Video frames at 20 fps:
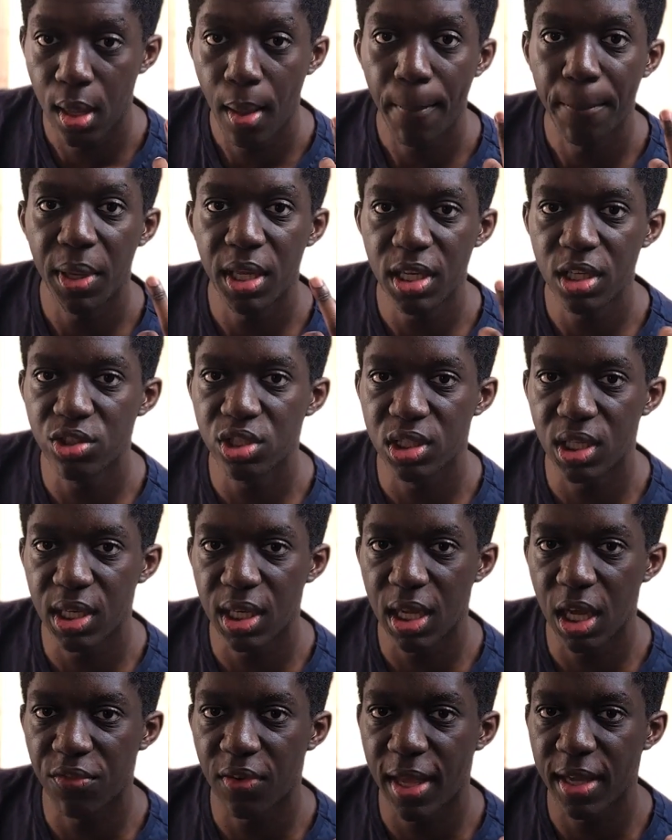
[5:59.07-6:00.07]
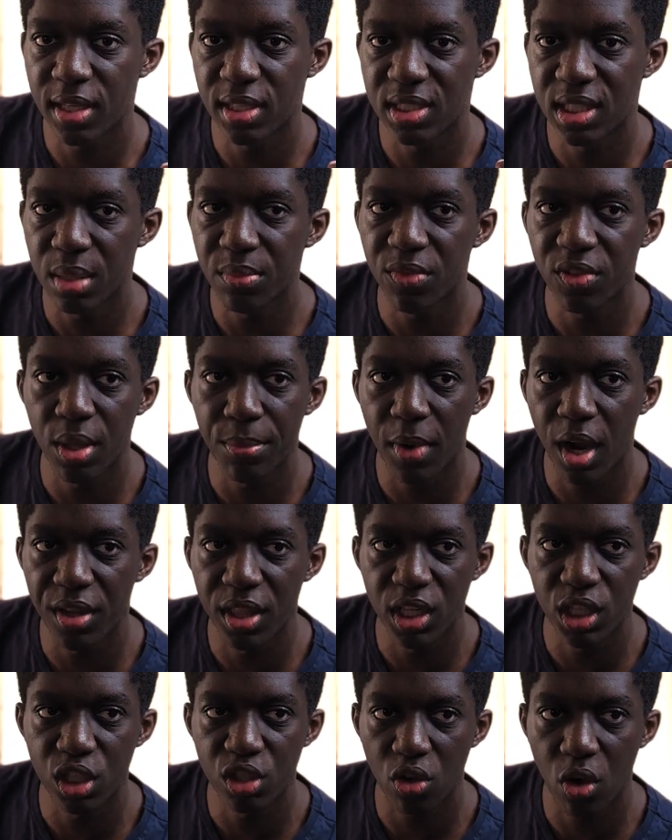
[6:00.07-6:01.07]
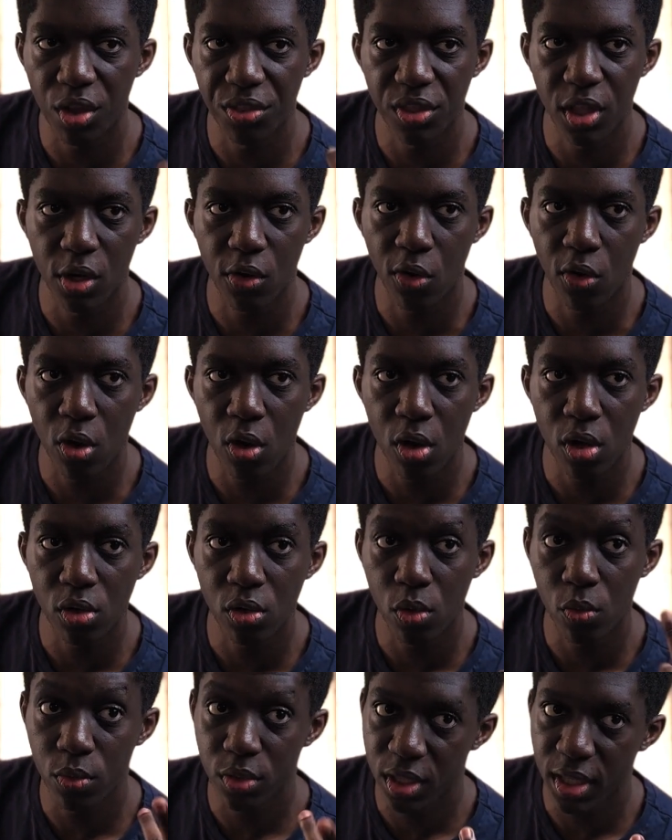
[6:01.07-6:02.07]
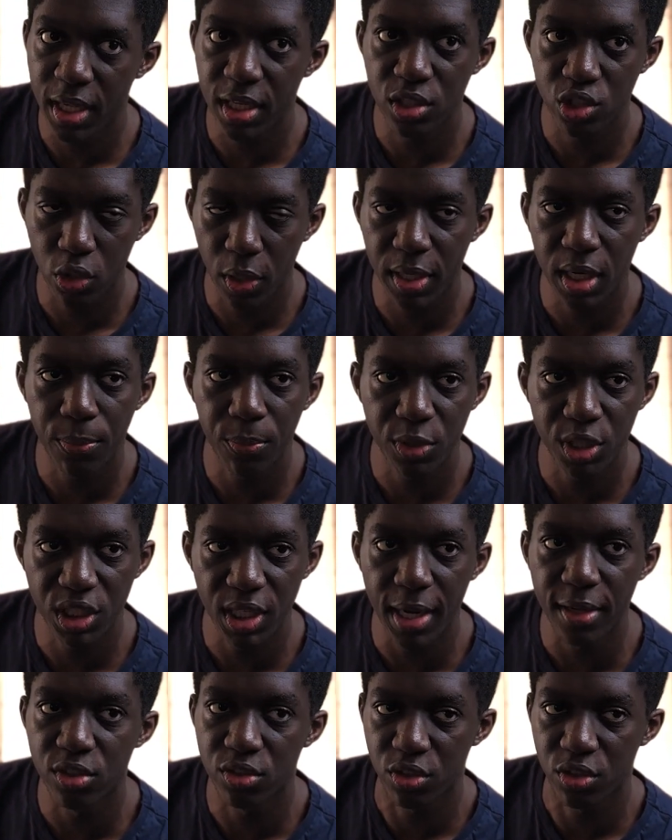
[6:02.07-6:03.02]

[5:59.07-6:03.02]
But interestingly enough, like some of them, are they just on their own, or would they join up with Shanks?